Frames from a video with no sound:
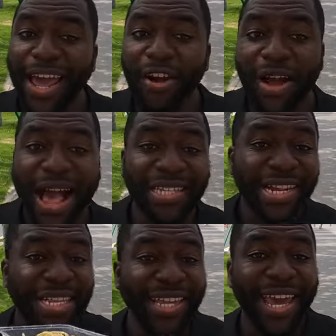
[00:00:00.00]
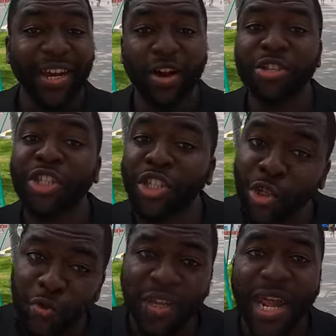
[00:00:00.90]
And now guys, let's head on
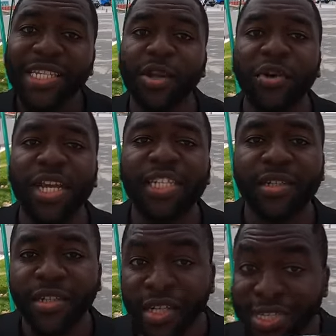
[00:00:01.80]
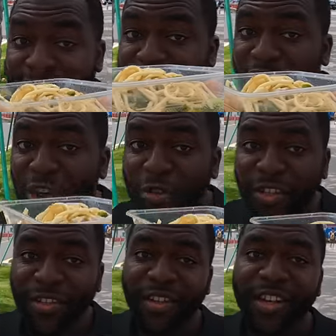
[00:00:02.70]
to the next location. Stay
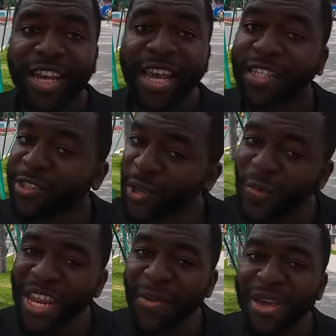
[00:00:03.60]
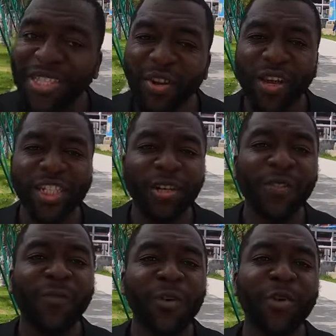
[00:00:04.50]
tuned. So many amazing
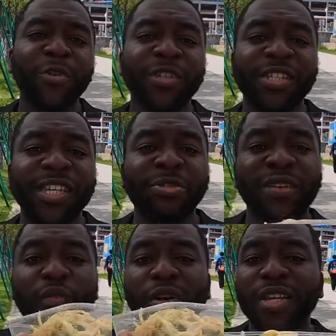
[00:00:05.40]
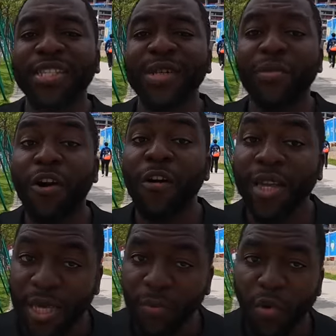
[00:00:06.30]
locations for you to see. So if you want to see more,
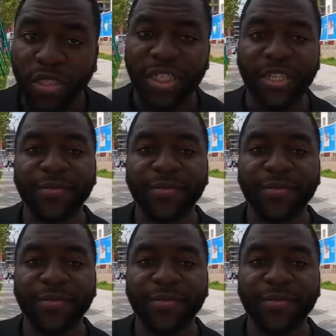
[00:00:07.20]
keep watching.